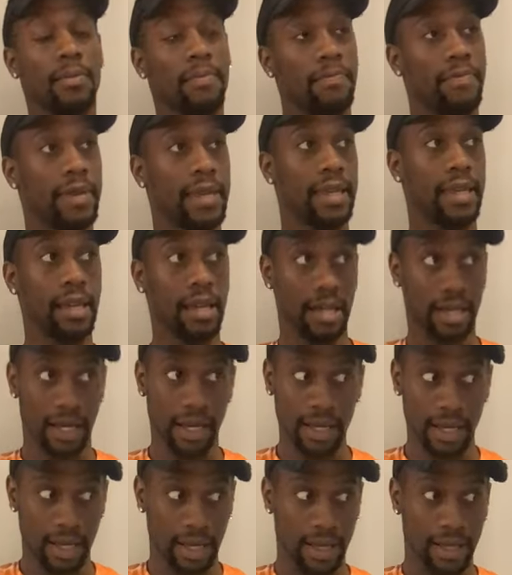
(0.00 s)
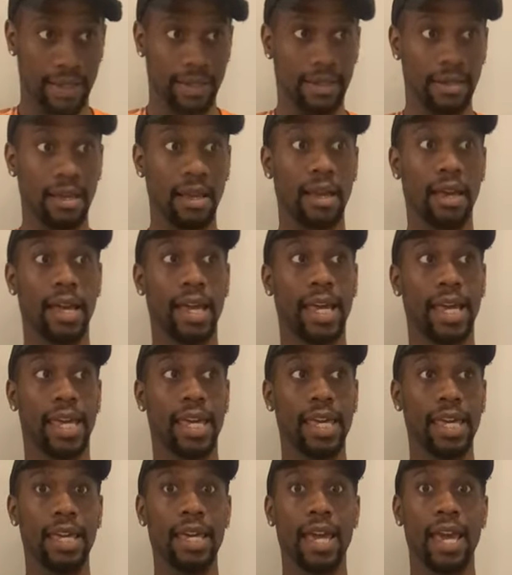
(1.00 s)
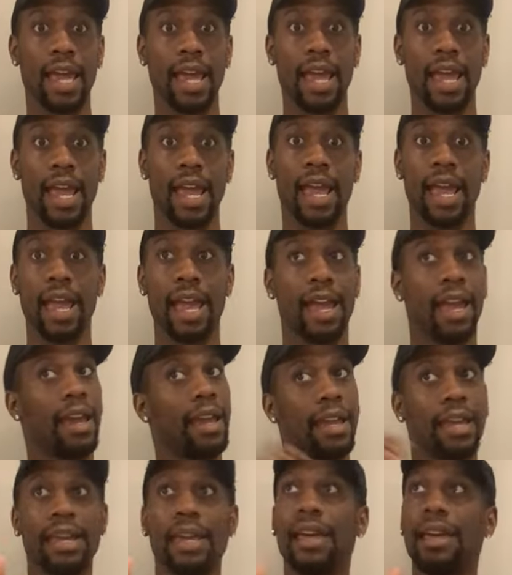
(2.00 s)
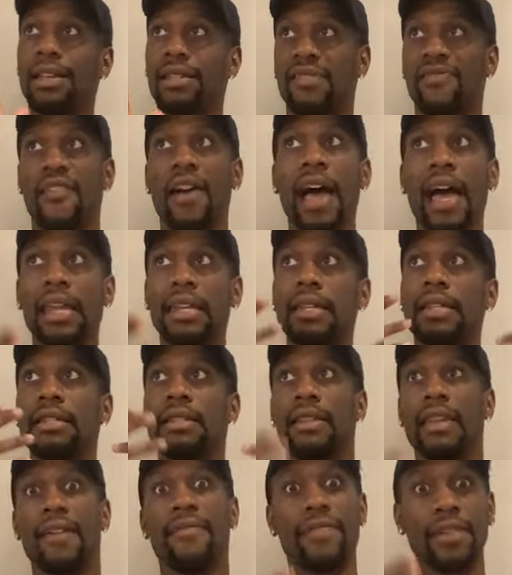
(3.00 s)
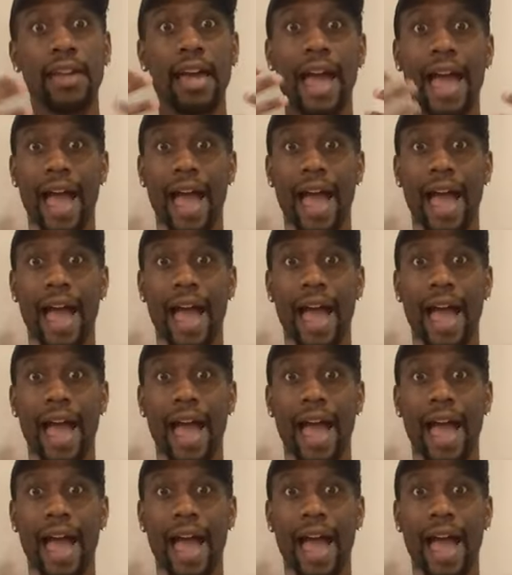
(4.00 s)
Because he is finally living